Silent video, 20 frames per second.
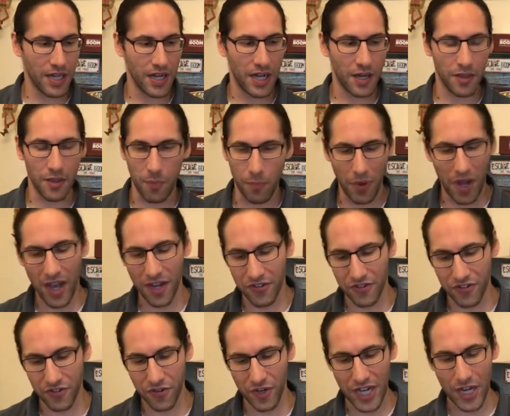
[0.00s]
The box
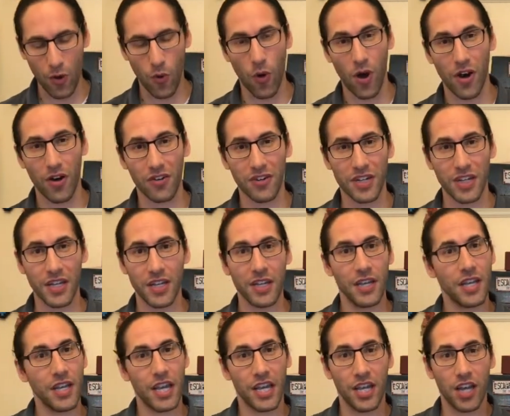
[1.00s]
is great quality.
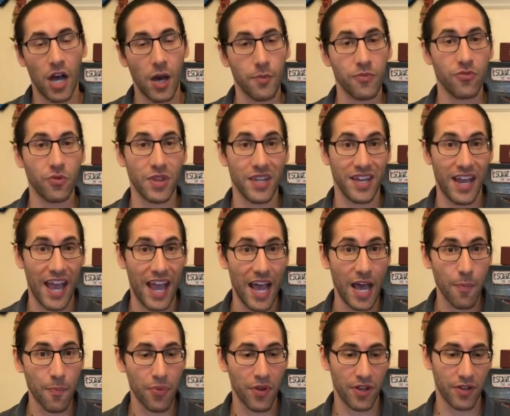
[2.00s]
It comes with an
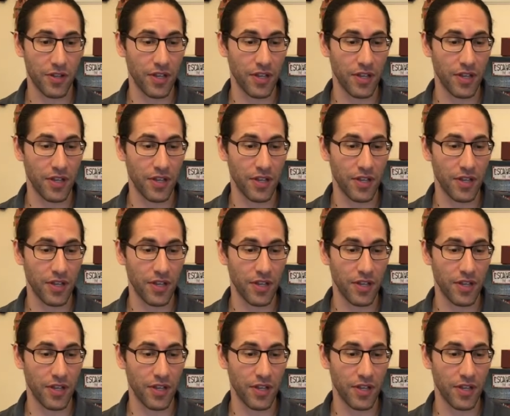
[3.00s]
app